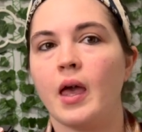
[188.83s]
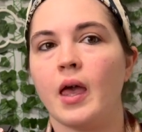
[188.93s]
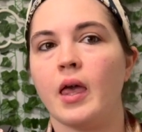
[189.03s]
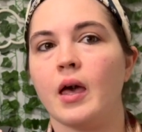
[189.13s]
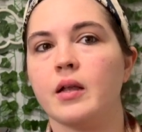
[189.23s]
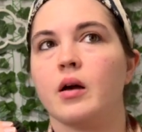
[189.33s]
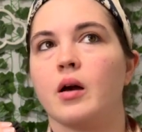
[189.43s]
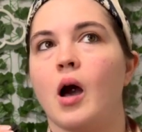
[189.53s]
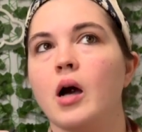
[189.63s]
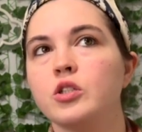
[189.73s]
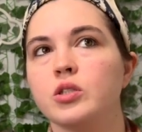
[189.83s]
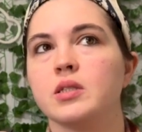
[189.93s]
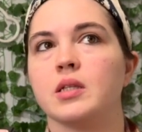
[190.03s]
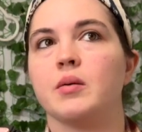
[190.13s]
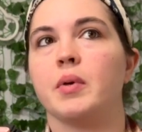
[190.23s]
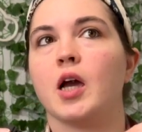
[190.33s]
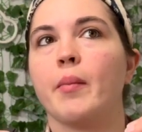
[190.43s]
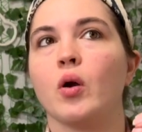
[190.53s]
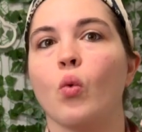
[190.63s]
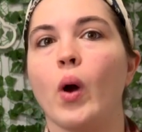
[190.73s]
And consciously
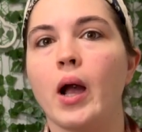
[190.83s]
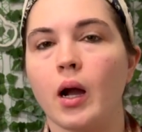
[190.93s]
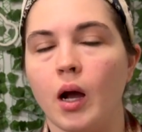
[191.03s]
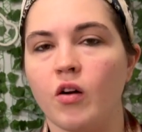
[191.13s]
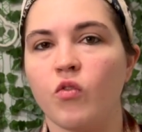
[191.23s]
becoming aware of